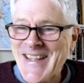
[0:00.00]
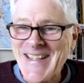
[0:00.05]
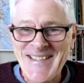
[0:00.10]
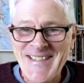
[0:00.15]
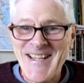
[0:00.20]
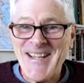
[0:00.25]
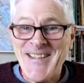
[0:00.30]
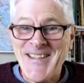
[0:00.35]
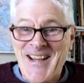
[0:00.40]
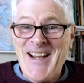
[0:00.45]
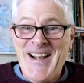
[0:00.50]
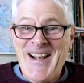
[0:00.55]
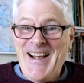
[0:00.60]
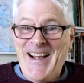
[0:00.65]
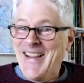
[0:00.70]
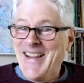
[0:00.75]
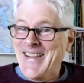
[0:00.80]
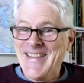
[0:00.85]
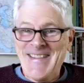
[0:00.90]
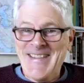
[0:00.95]

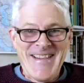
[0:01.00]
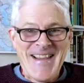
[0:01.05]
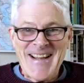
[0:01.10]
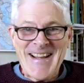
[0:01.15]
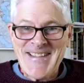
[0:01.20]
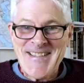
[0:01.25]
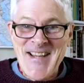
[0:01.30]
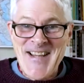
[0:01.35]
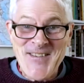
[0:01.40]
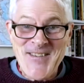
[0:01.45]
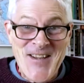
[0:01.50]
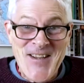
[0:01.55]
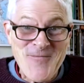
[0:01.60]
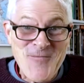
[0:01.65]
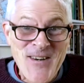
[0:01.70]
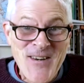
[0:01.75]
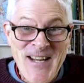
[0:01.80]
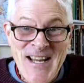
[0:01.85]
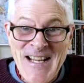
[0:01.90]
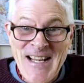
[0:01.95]
That sounds like
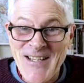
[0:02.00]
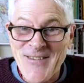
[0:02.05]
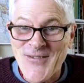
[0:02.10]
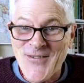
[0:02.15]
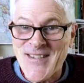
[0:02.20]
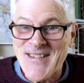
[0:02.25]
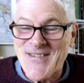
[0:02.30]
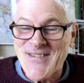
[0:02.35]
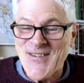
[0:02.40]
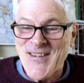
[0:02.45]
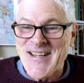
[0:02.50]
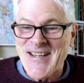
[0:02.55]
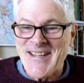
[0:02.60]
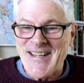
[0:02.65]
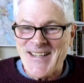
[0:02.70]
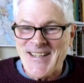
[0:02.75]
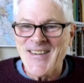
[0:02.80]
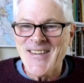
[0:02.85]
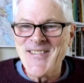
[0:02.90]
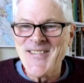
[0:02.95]
one hell of a
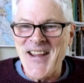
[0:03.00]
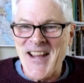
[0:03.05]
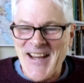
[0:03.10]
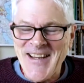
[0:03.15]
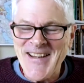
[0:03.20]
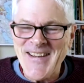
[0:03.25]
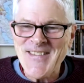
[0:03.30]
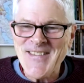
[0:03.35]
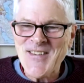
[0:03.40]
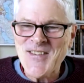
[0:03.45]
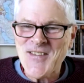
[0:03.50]
training. Okay.